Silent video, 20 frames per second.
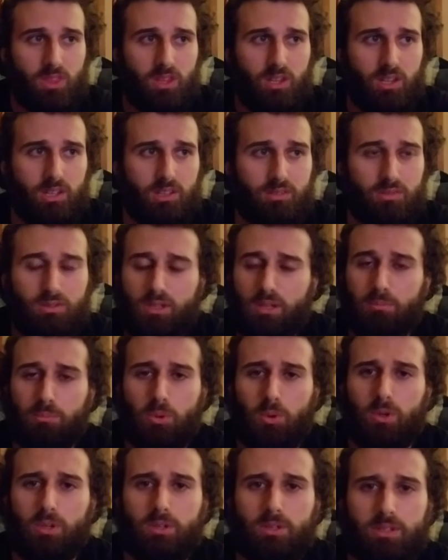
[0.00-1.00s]
it's really
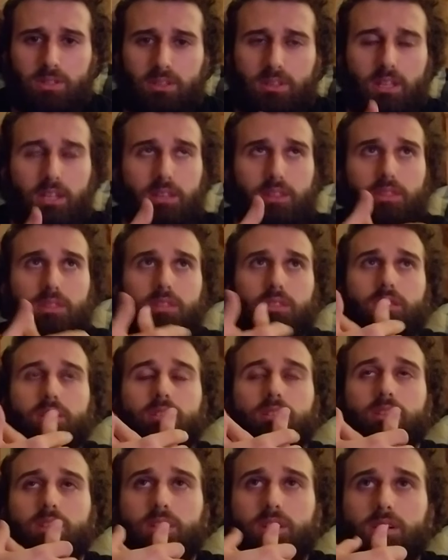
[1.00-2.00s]
important that
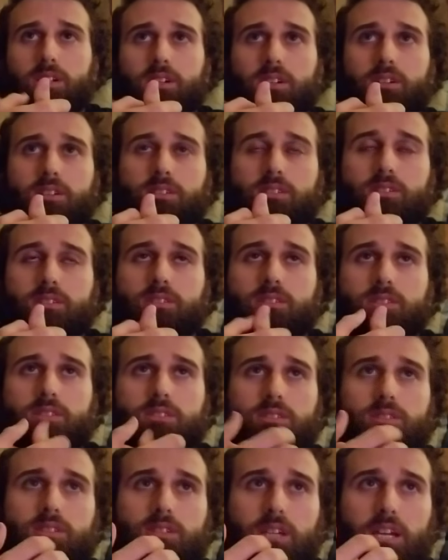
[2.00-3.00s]
a
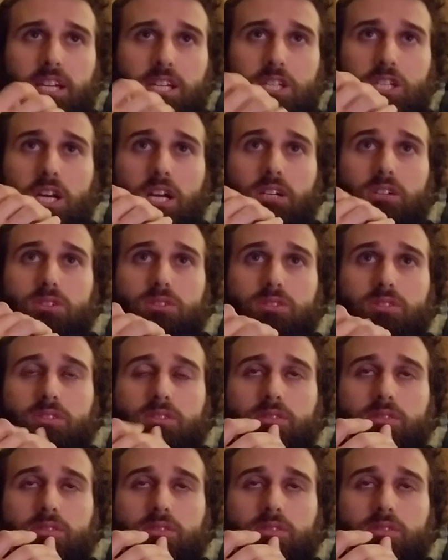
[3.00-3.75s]
child